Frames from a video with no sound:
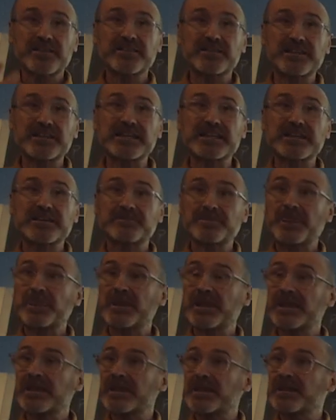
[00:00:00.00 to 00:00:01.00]
the
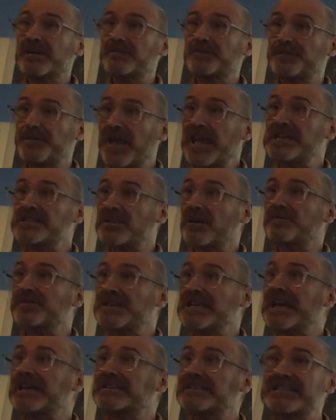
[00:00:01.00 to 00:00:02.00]
phase of
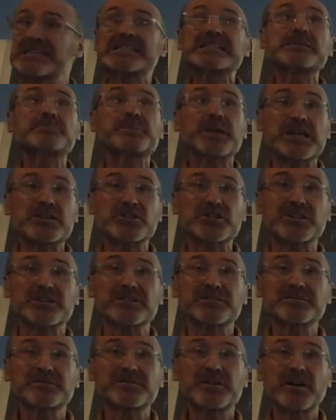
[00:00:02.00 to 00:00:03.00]
the anticipation
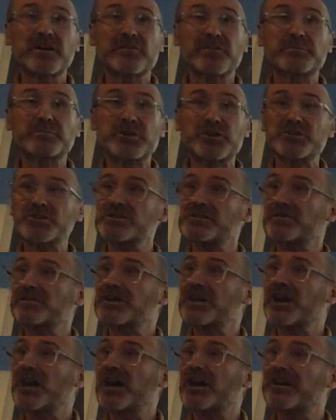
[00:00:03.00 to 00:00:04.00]
of the purchase of the
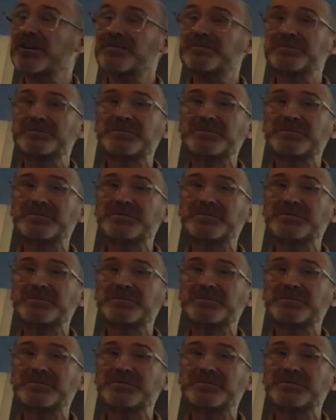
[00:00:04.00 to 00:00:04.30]
car,